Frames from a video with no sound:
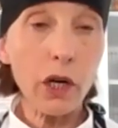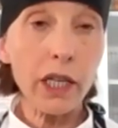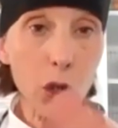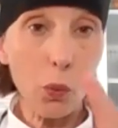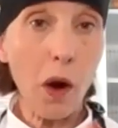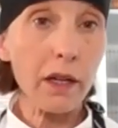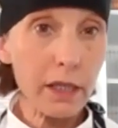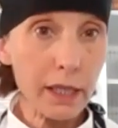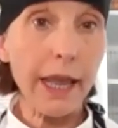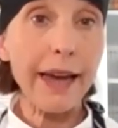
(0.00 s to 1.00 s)
and you want to
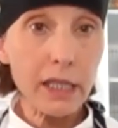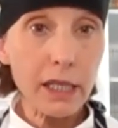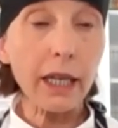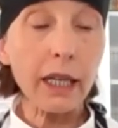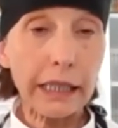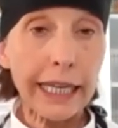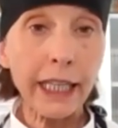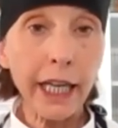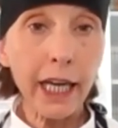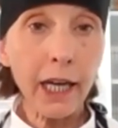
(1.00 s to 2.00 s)
slice it
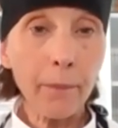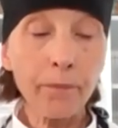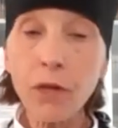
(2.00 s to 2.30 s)
cleanly,